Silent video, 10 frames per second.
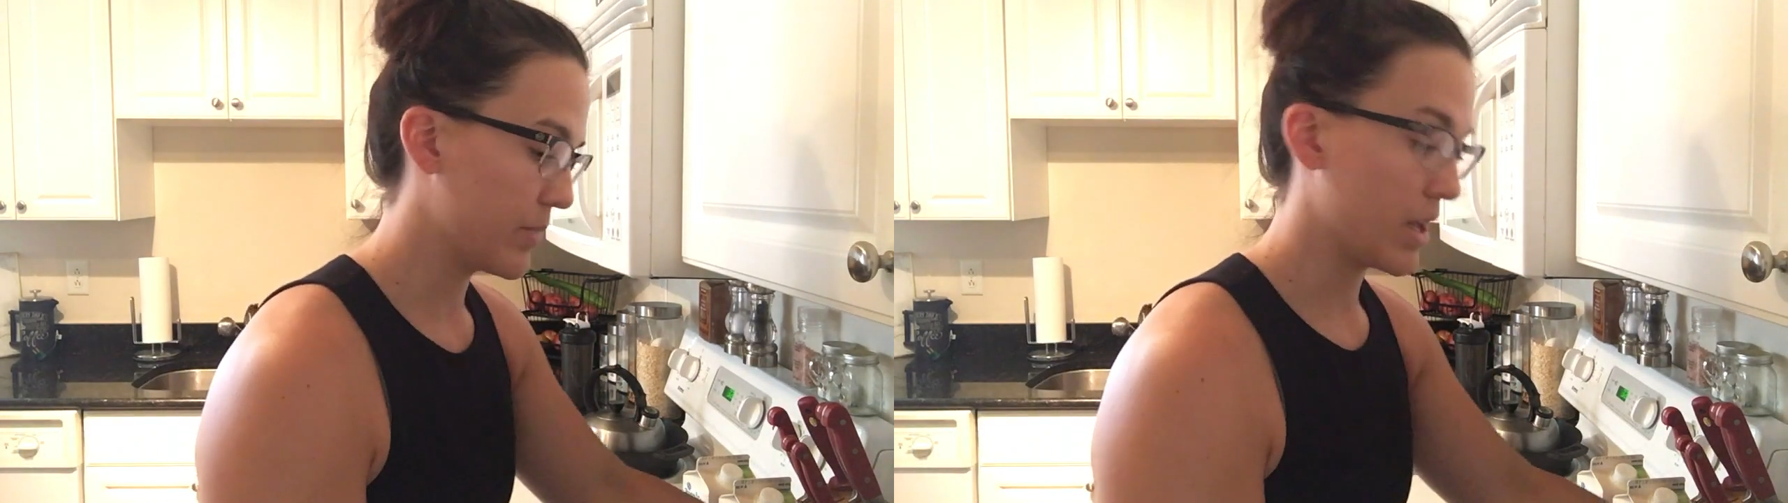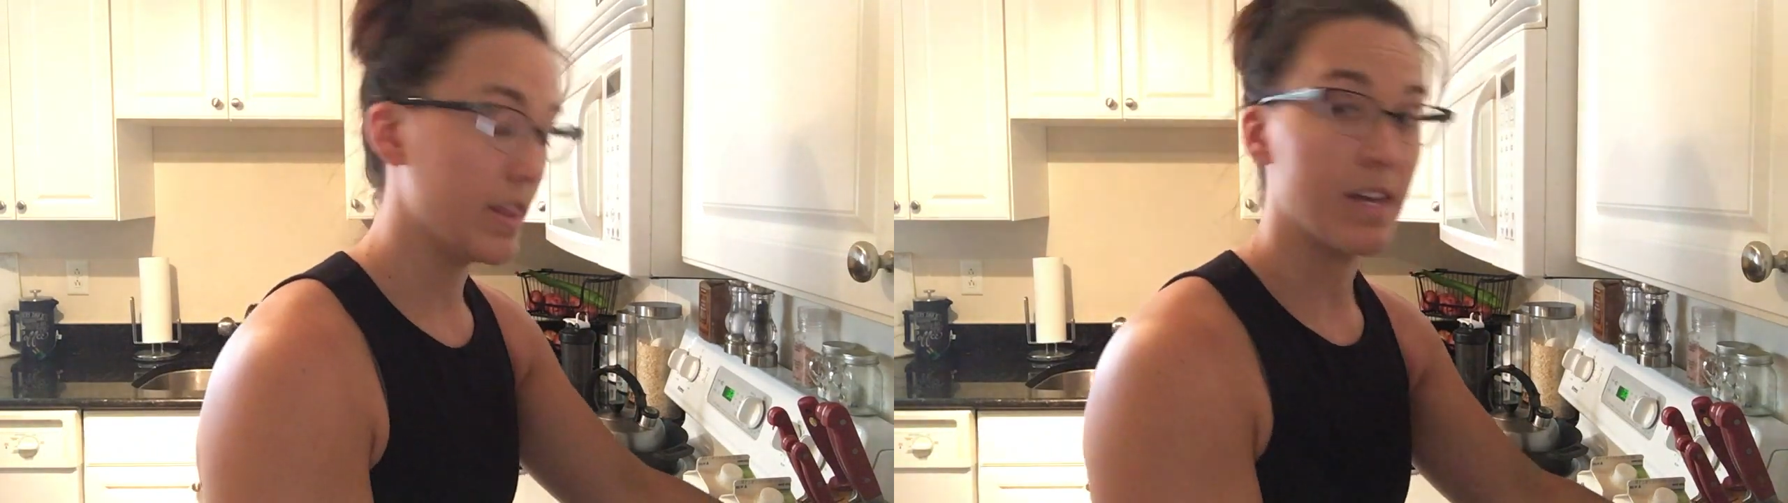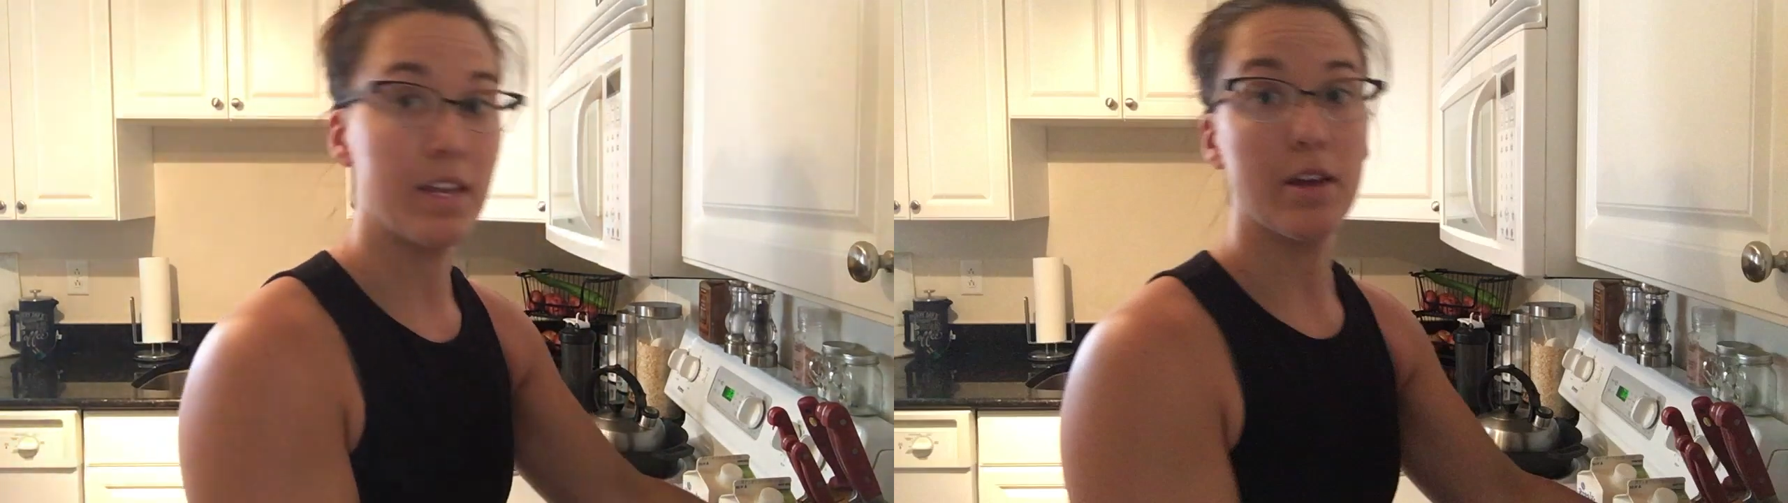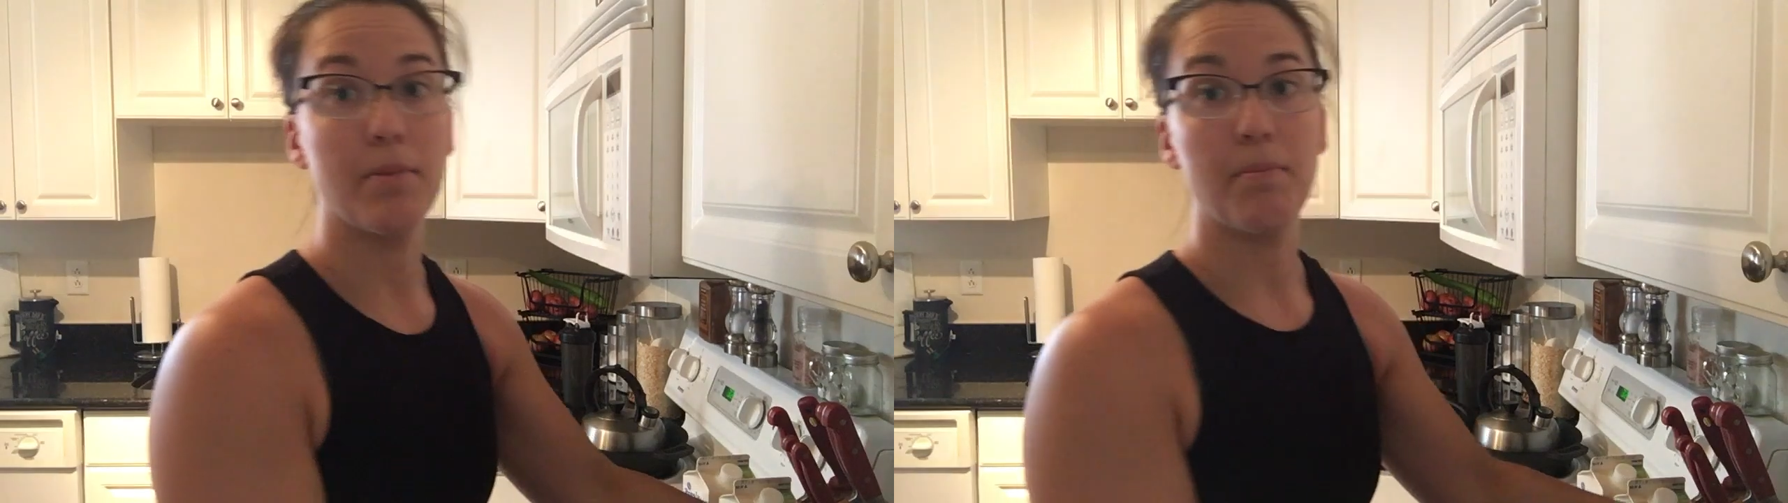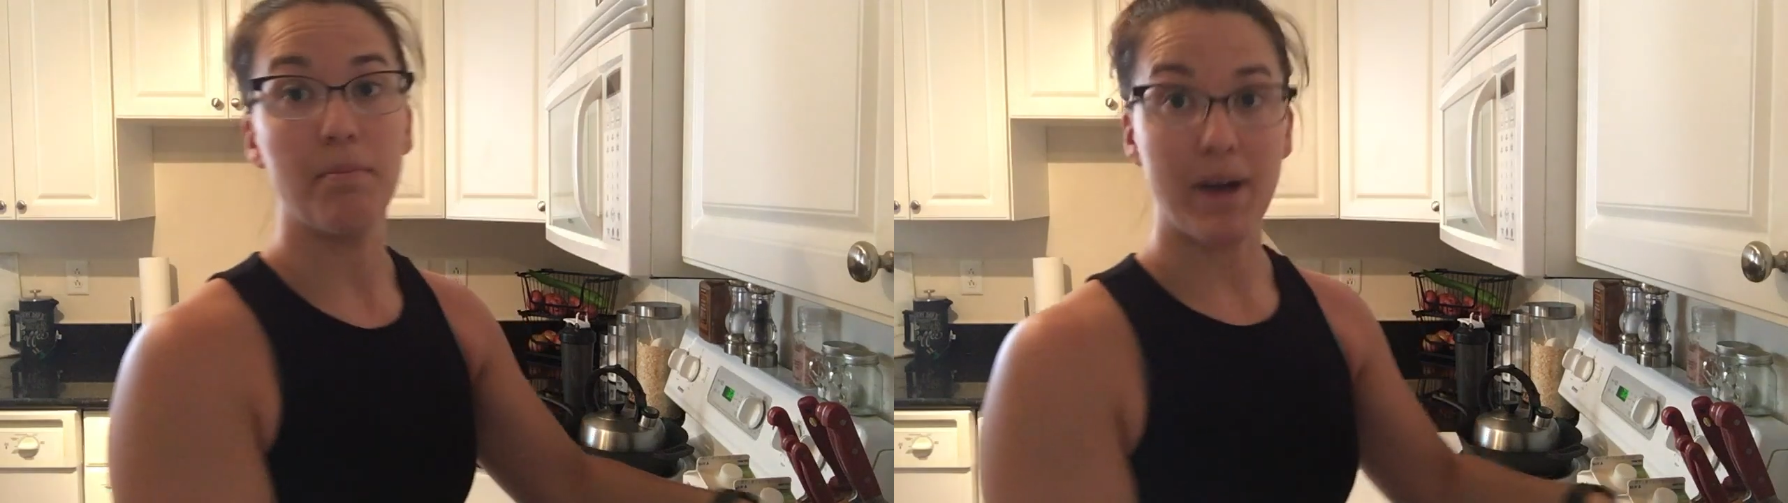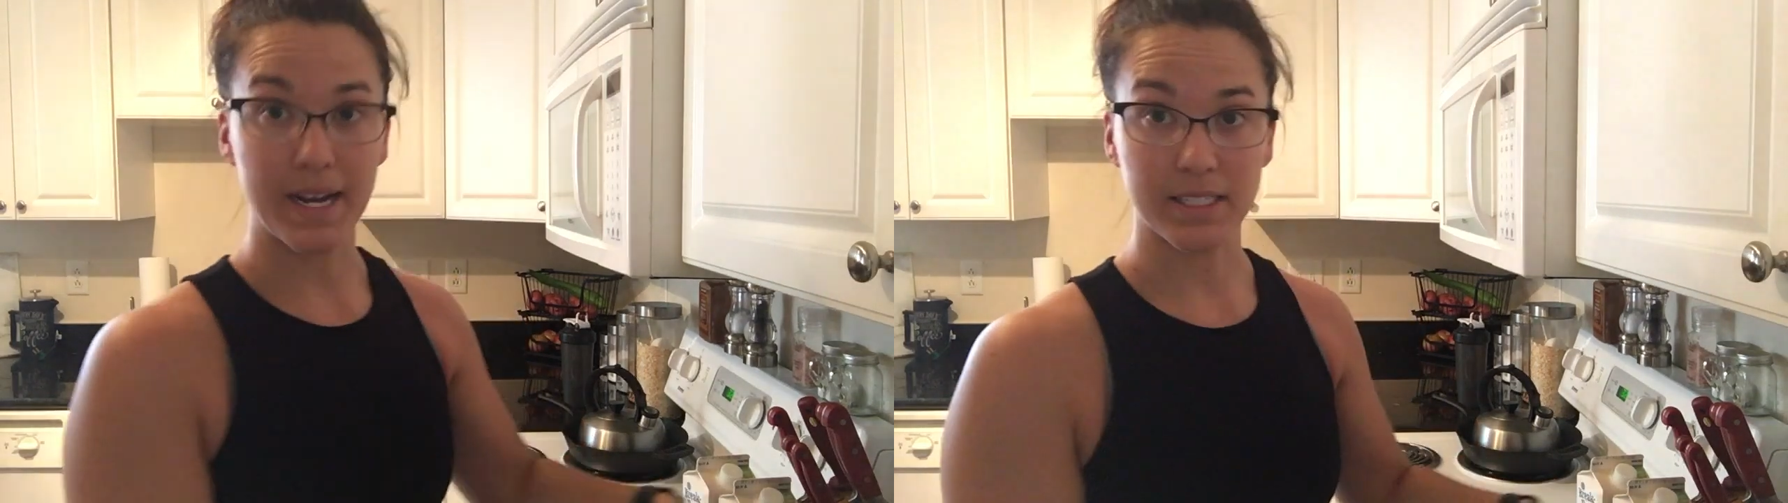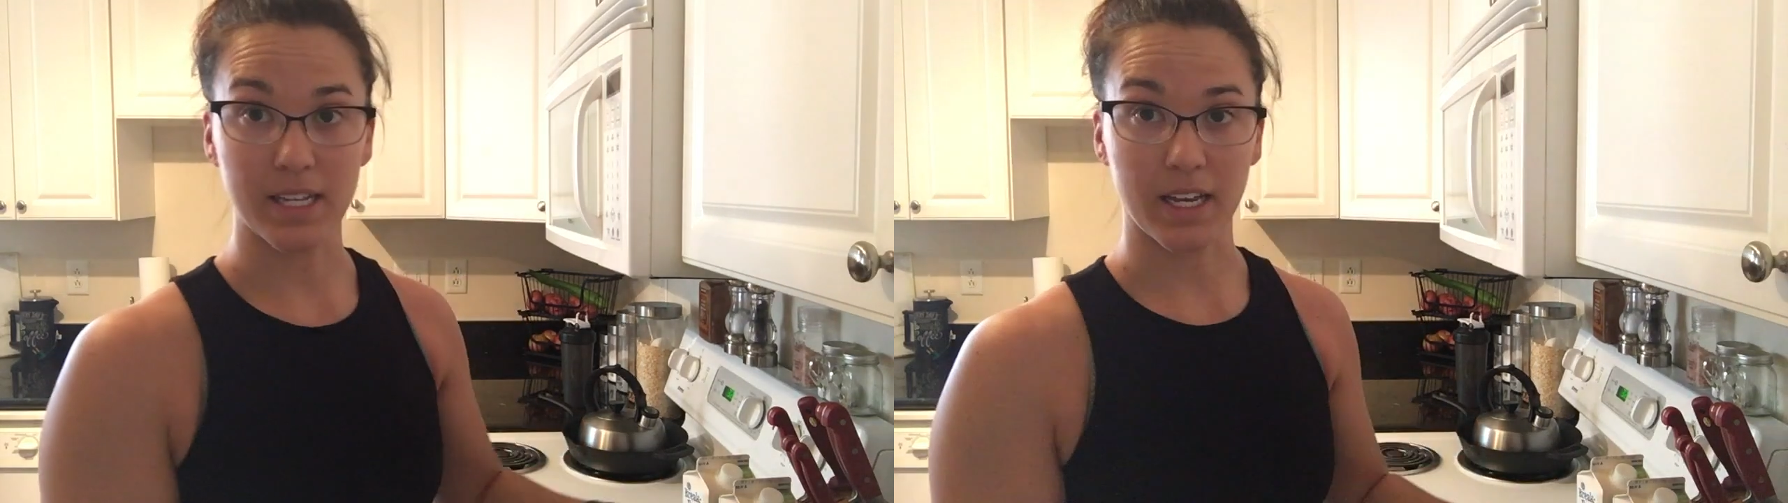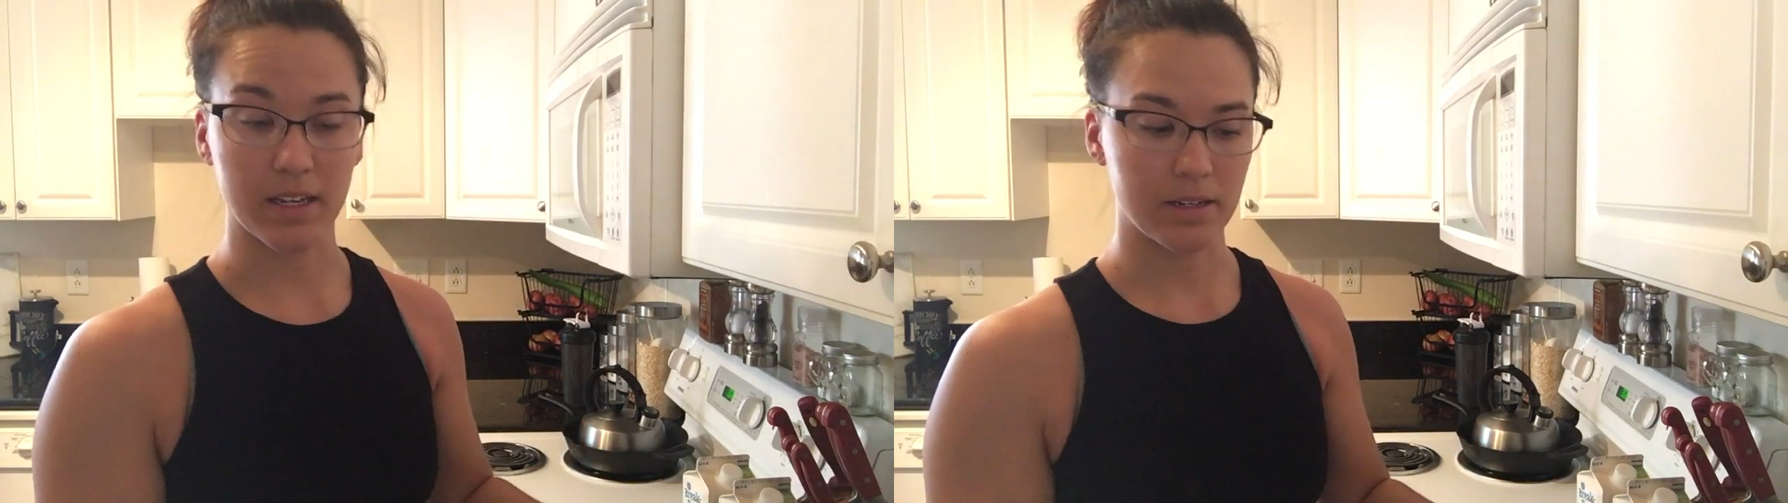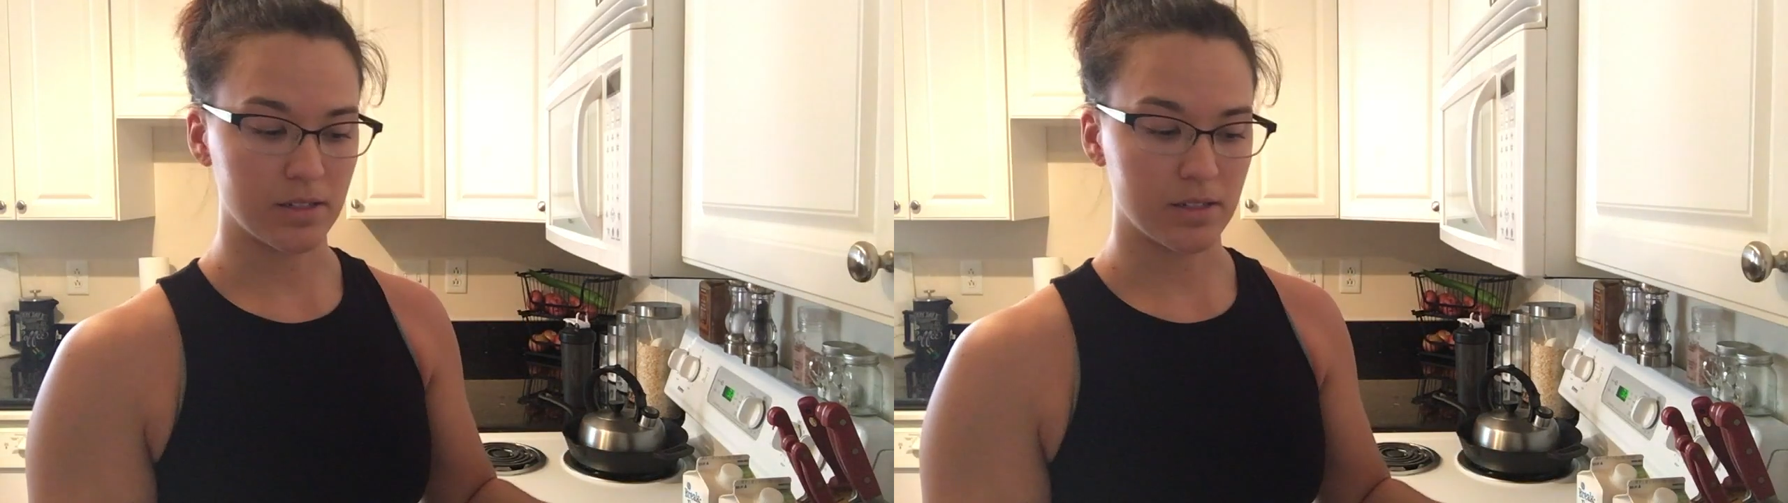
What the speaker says: And then my second